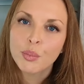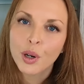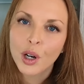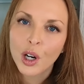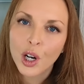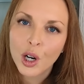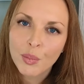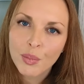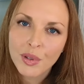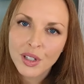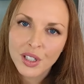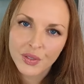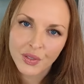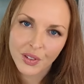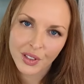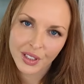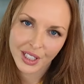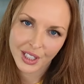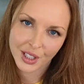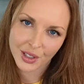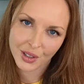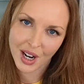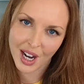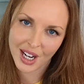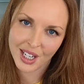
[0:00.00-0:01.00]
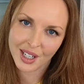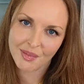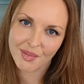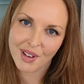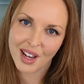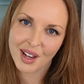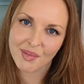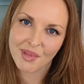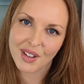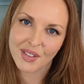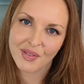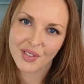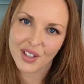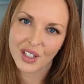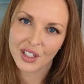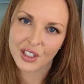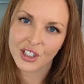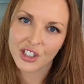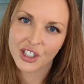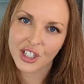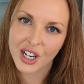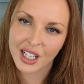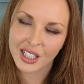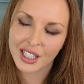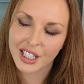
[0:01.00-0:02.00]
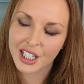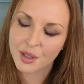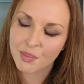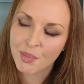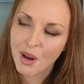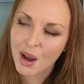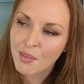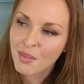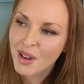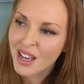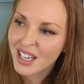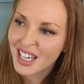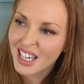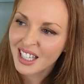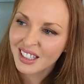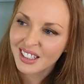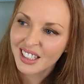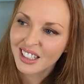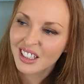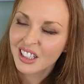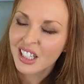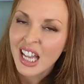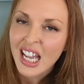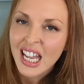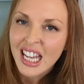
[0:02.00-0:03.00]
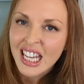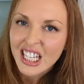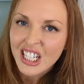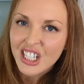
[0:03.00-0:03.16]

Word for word: purposefully try to make me feel jealous by making little